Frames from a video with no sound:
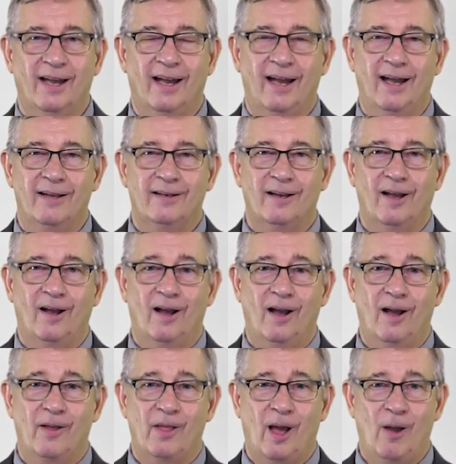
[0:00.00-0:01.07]
And
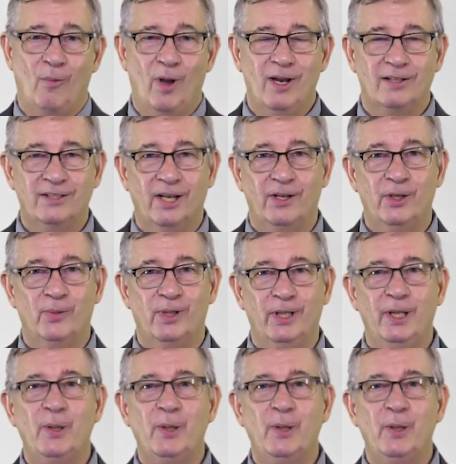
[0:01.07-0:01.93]
uh, I want to tell you a